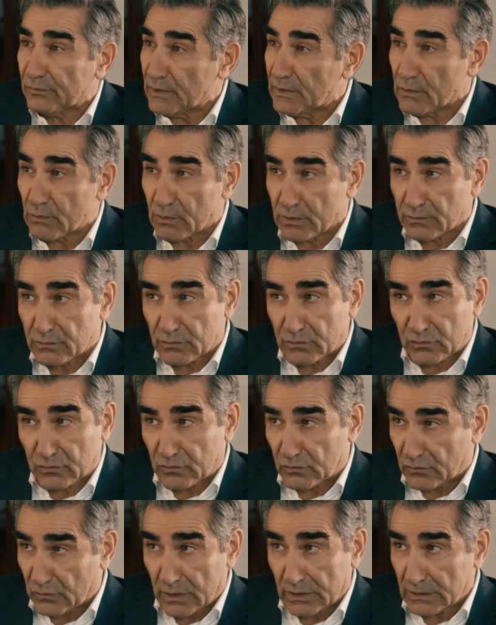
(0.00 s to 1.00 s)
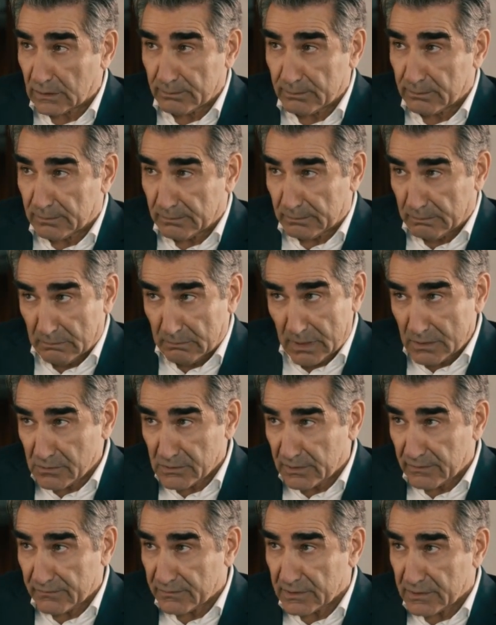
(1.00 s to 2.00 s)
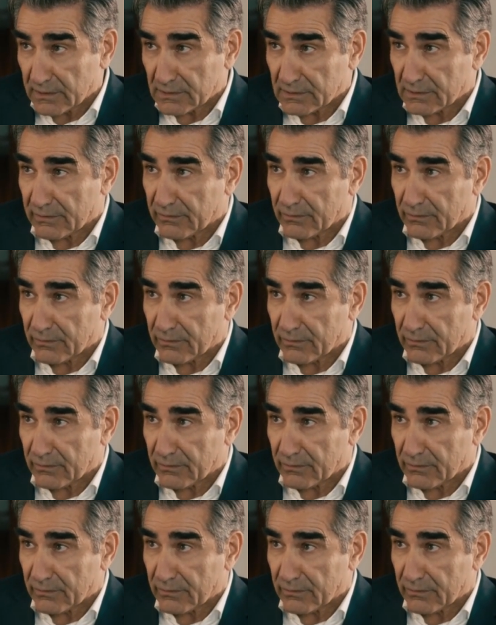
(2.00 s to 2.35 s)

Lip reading: You were drunk most of season